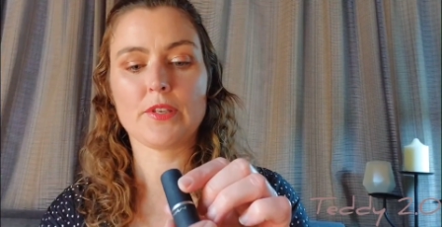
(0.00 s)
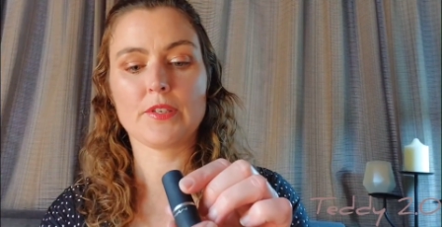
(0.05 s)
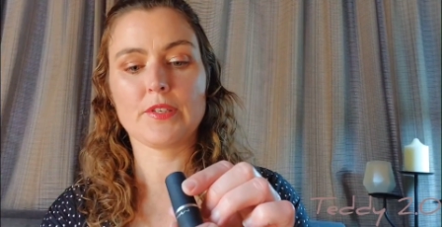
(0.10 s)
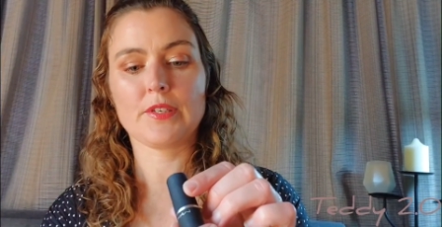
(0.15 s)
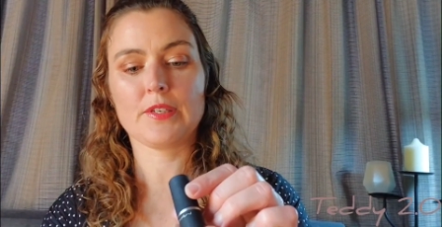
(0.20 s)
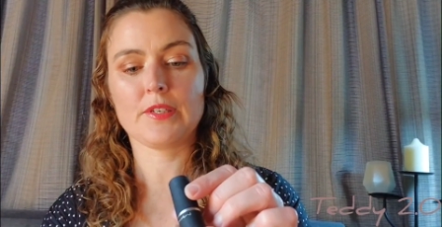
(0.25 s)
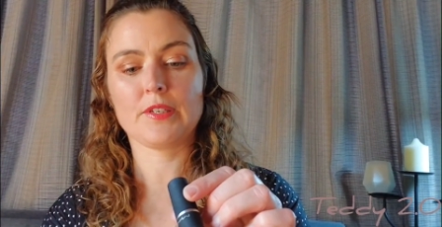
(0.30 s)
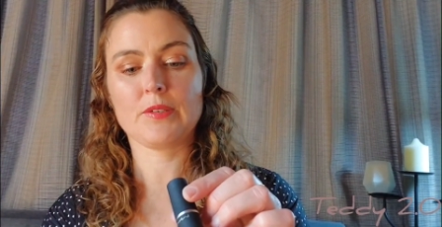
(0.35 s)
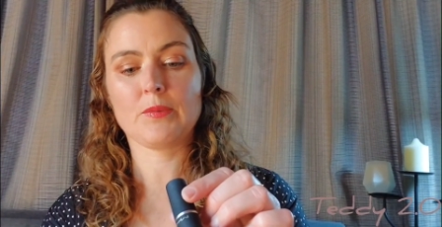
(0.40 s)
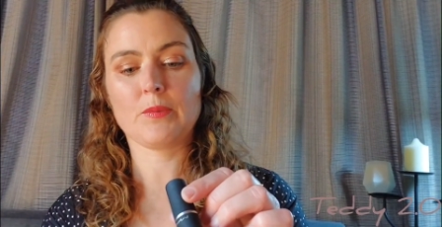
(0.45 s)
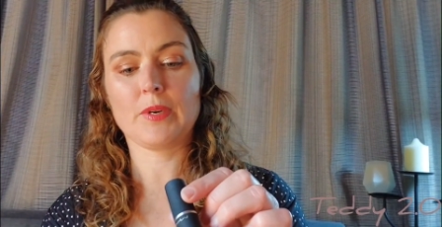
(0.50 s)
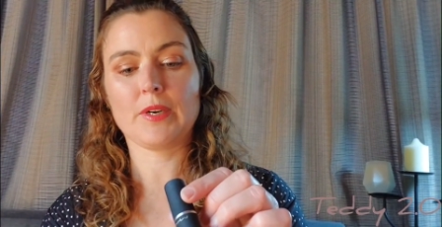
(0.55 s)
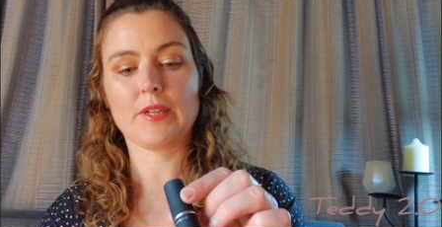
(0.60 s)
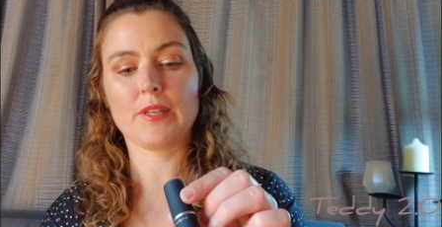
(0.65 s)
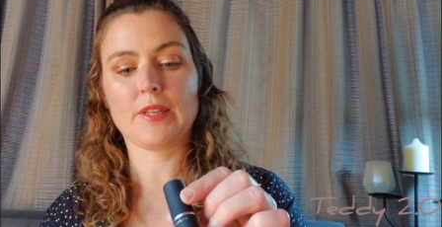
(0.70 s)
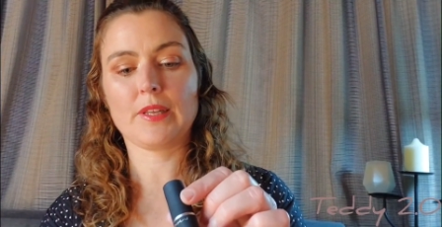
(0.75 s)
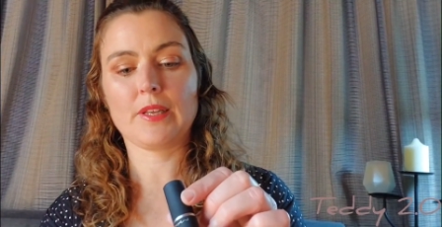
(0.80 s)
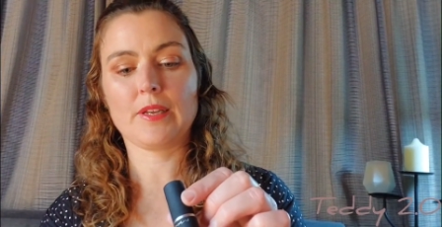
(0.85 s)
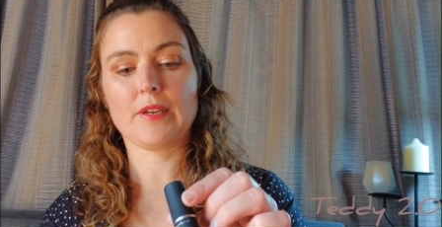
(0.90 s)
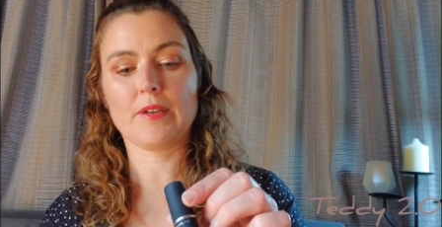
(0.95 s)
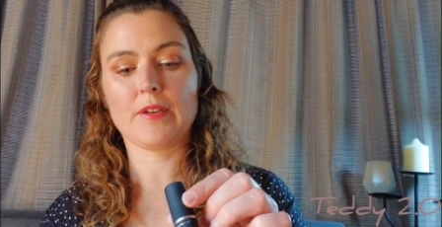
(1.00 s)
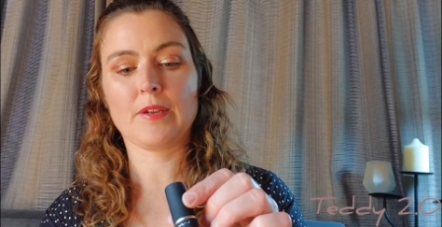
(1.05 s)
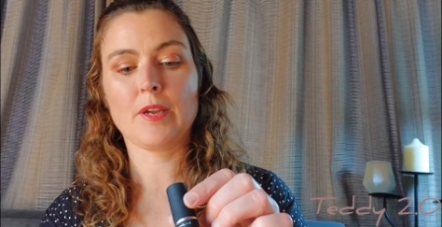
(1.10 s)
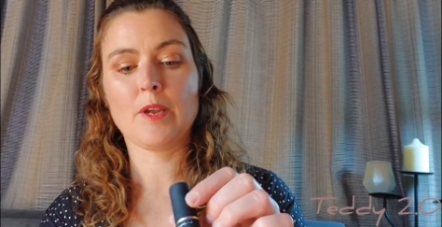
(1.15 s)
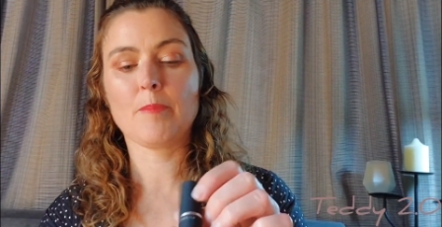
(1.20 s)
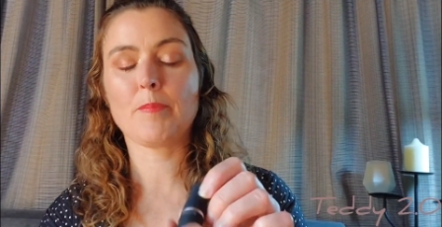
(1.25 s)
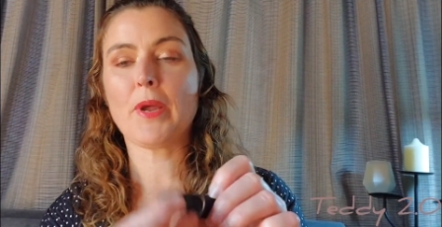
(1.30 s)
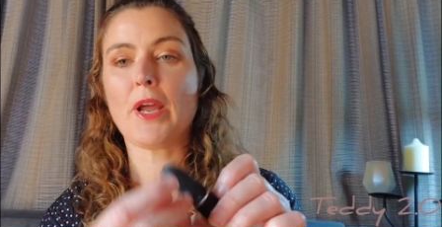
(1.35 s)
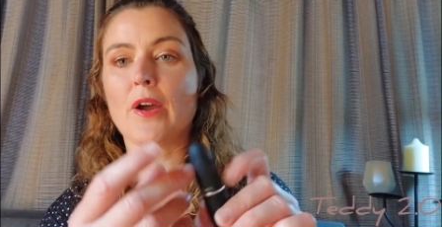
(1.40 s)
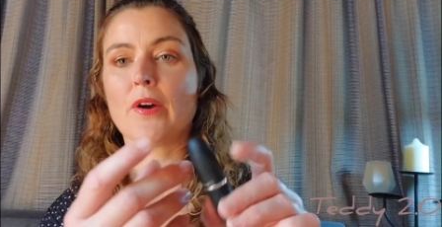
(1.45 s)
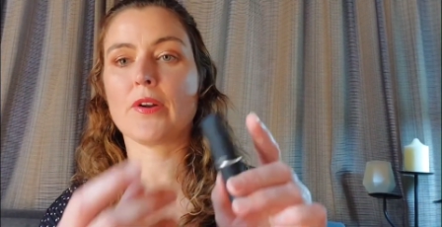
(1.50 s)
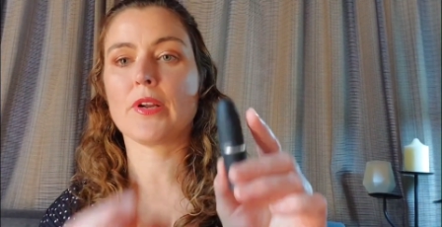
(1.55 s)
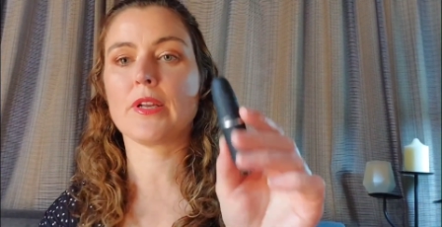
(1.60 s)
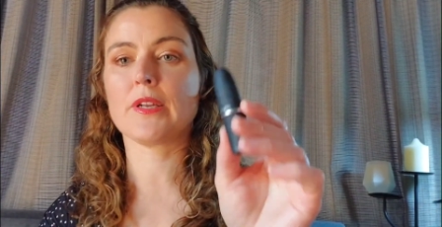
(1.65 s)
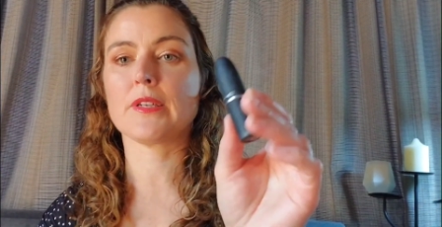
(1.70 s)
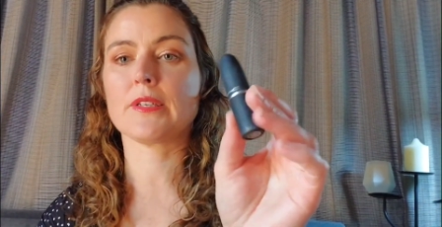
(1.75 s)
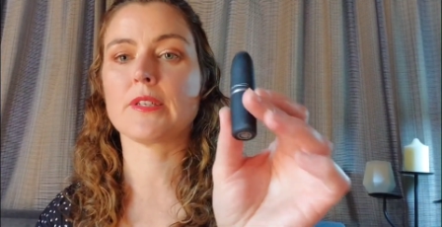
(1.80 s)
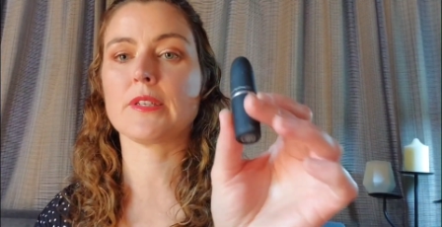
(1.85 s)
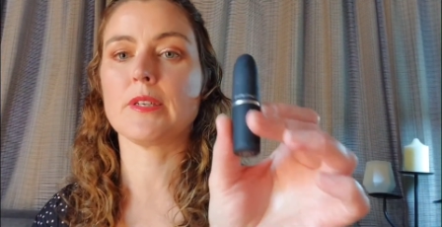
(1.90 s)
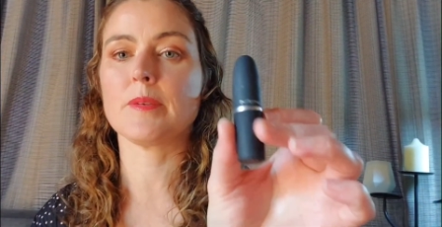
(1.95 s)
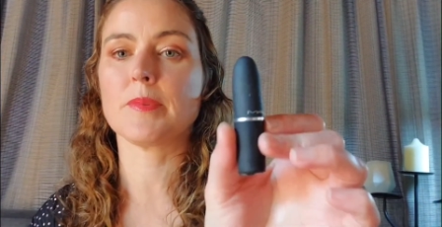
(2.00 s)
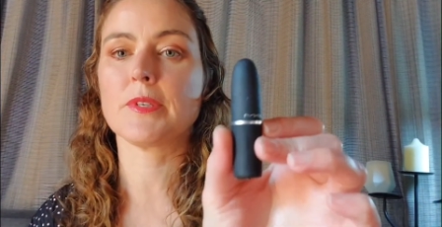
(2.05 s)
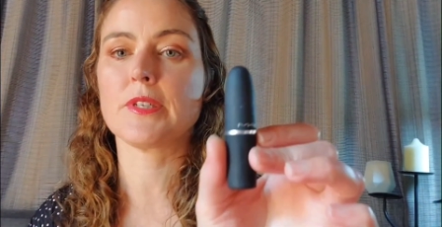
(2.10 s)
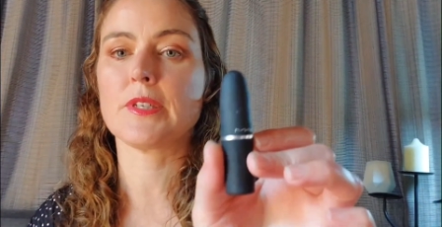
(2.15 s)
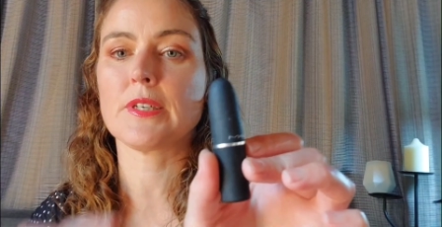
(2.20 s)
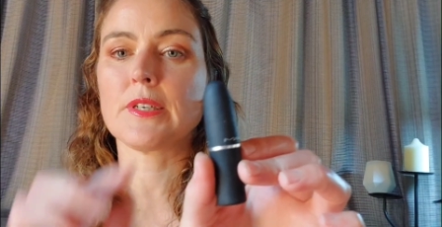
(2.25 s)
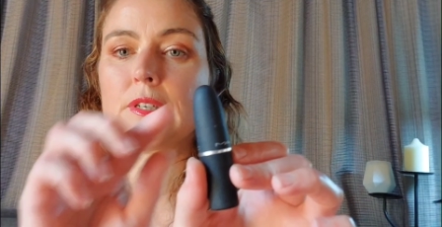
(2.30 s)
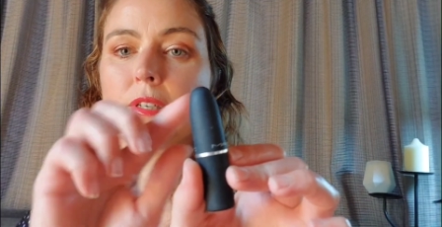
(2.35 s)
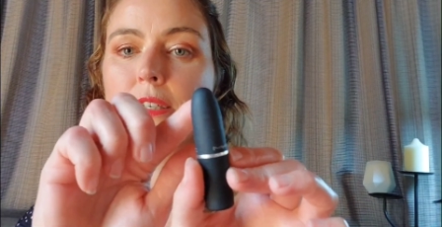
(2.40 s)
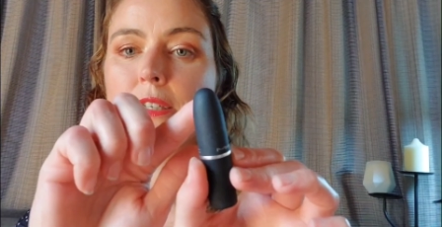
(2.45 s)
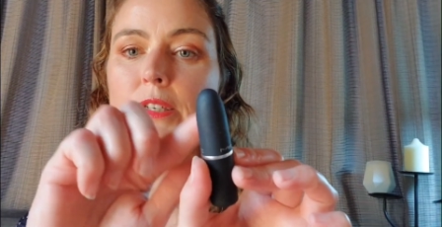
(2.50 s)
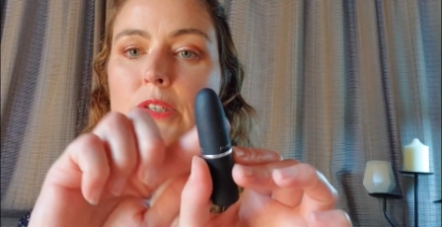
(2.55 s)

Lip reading: This is one of their Powder Kiss lipsticks,